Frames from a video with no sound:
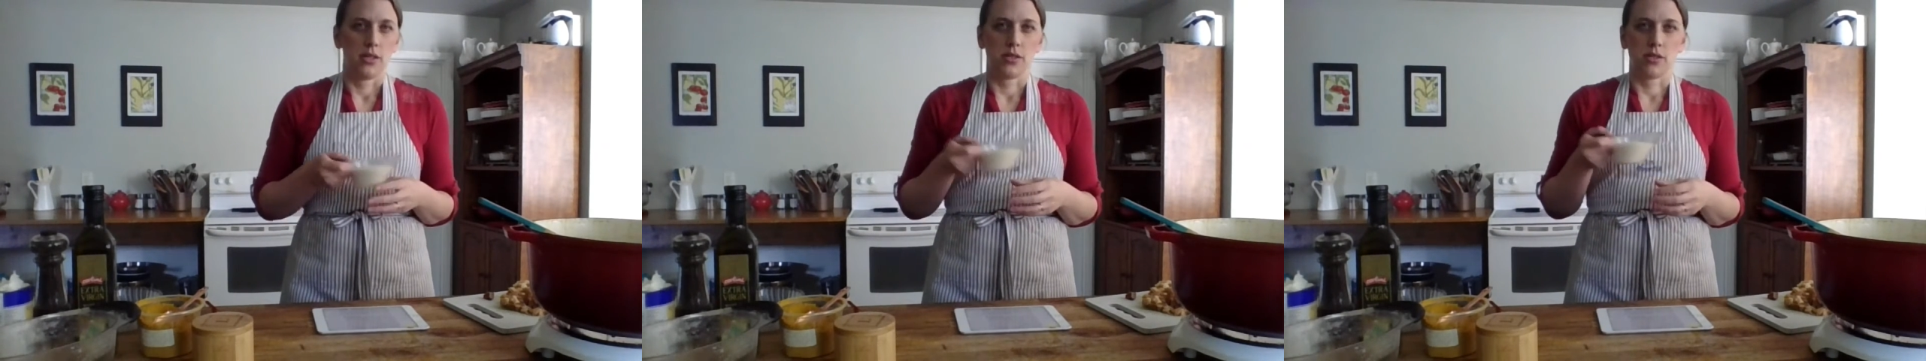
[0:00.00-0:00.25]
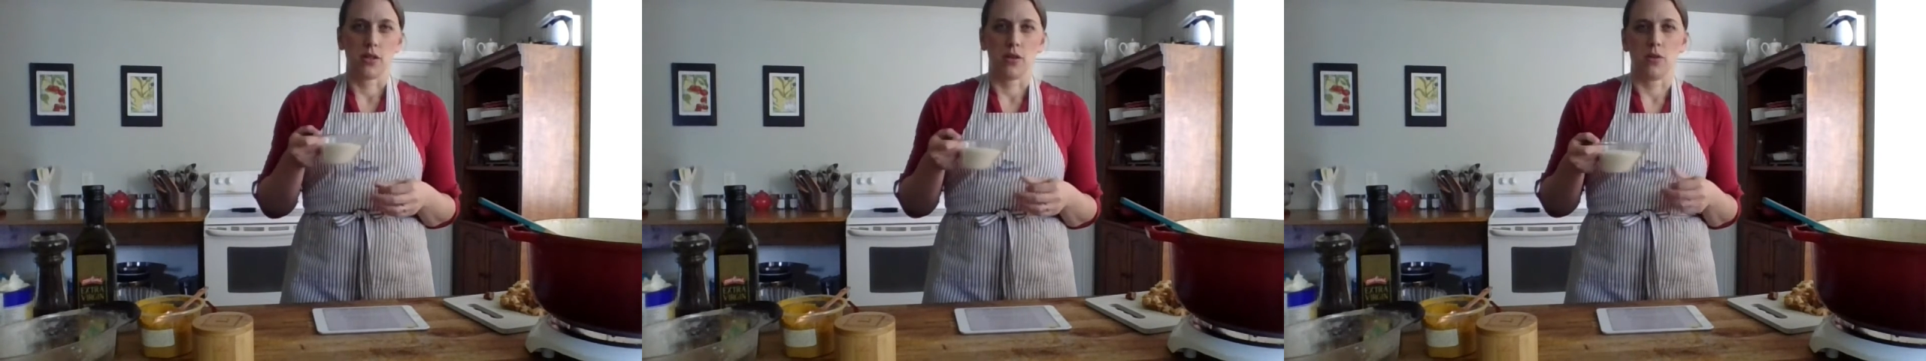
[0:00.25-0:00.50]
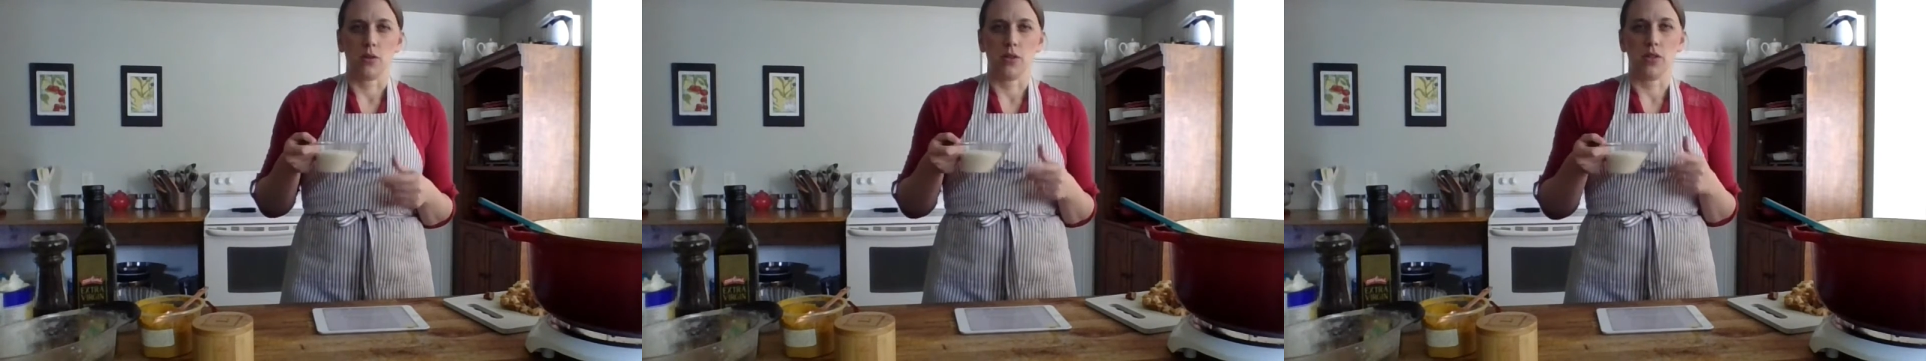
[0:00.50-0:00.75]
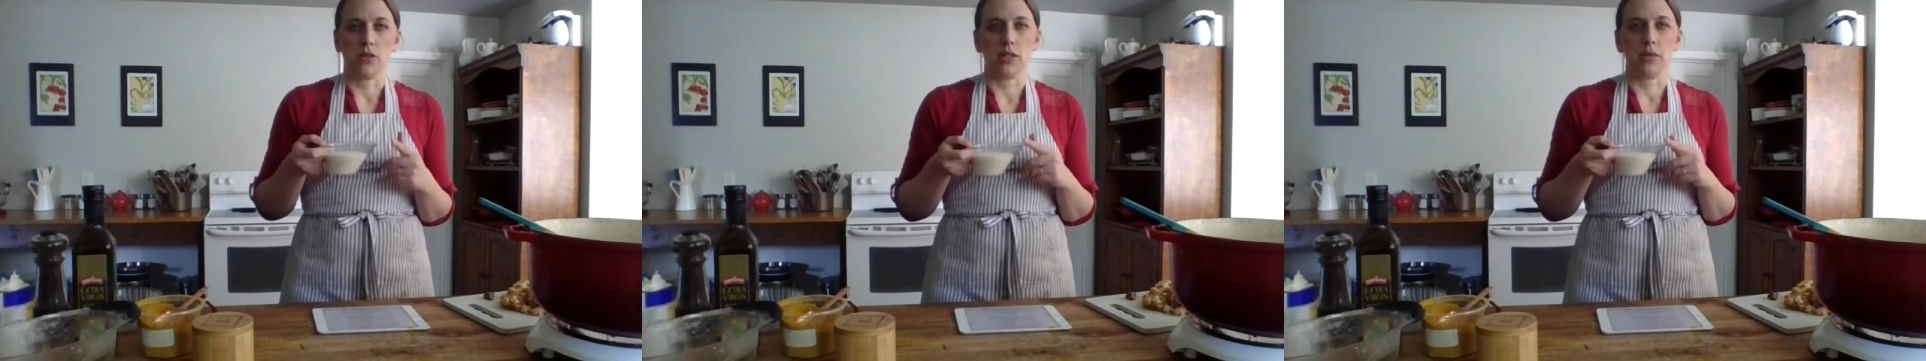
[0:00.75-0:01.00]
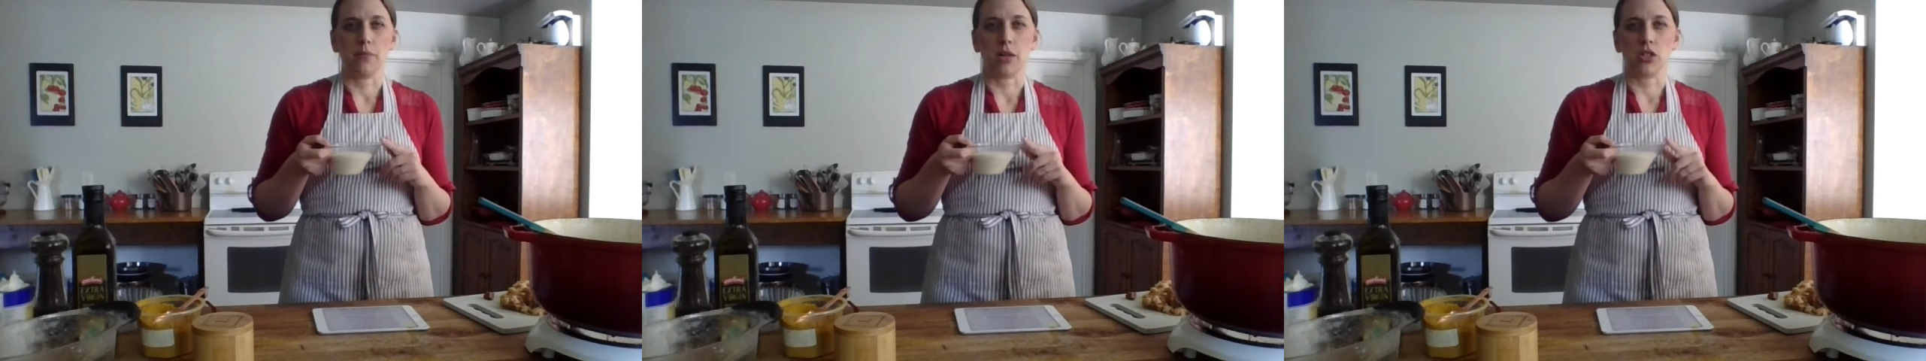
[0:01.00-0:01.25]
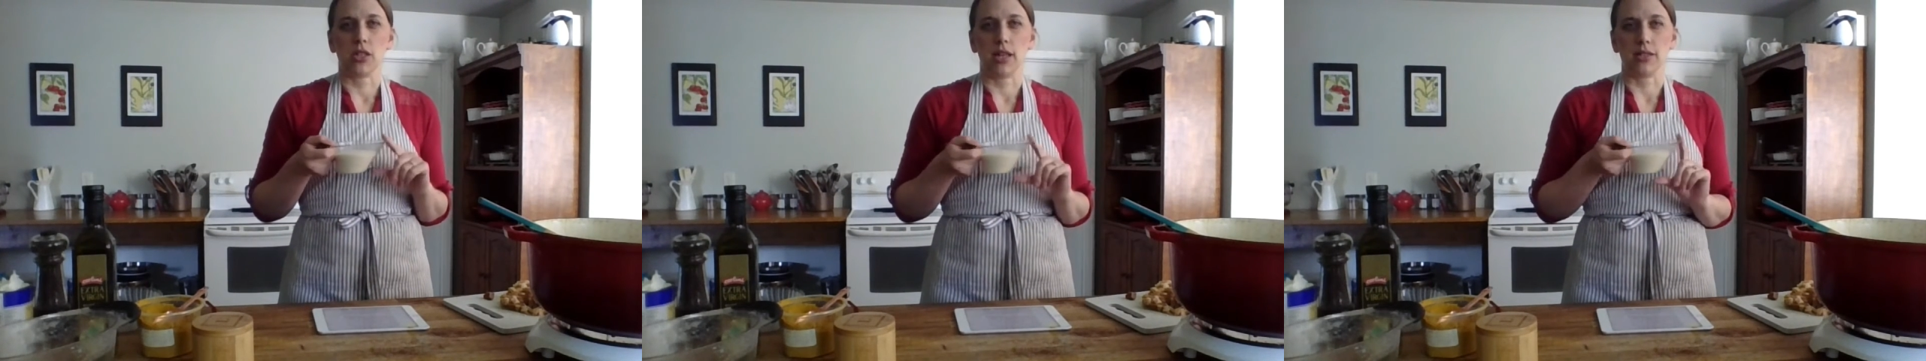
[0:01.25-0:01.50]
So you'll need
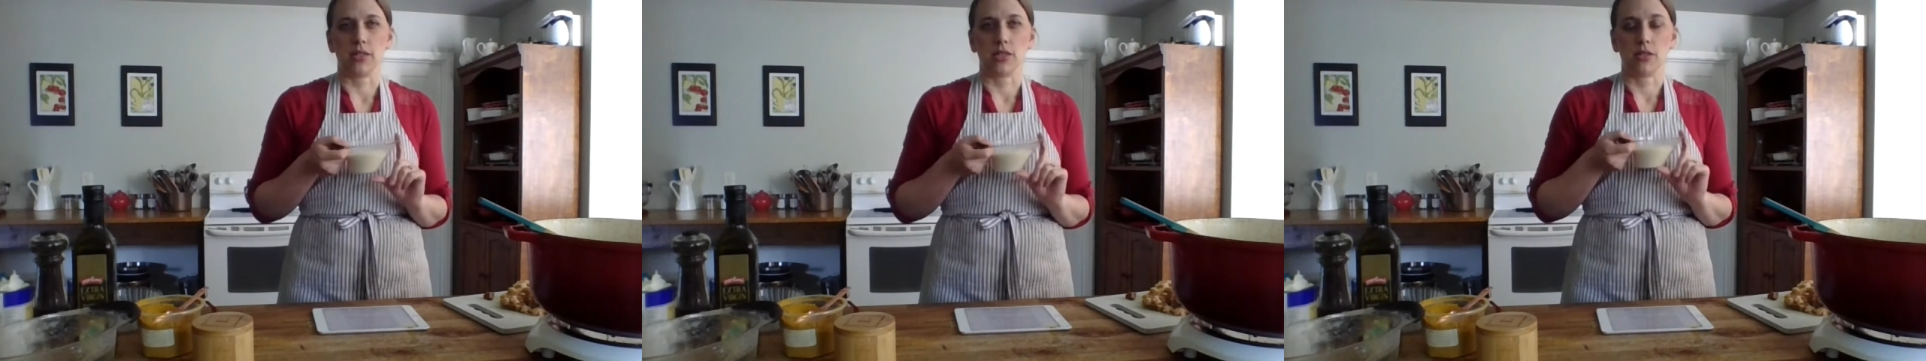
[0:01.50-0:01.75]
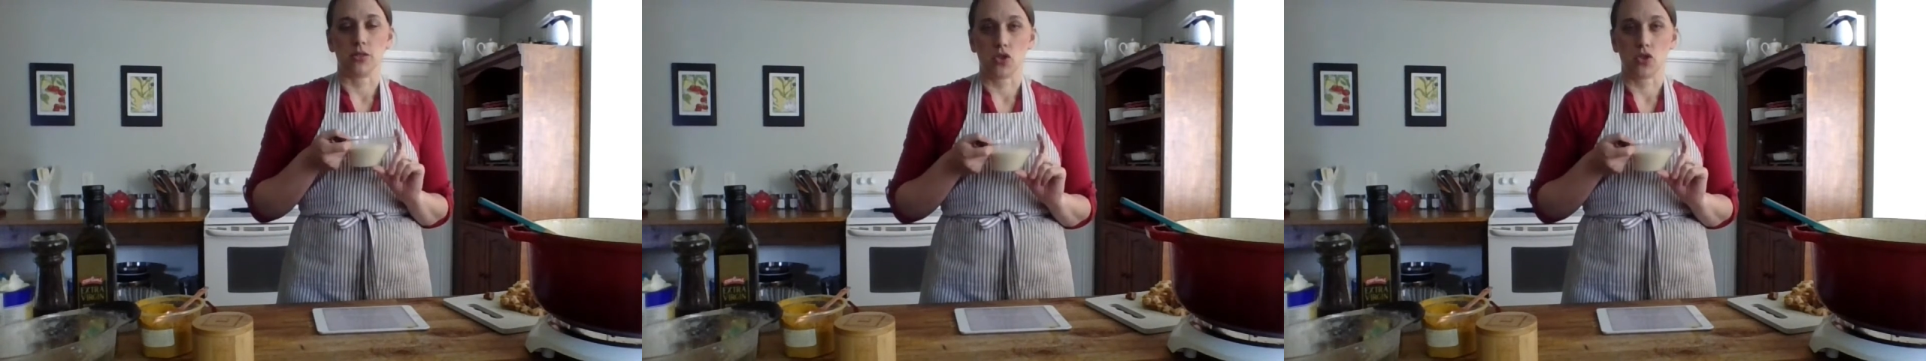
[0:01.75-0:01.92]
much less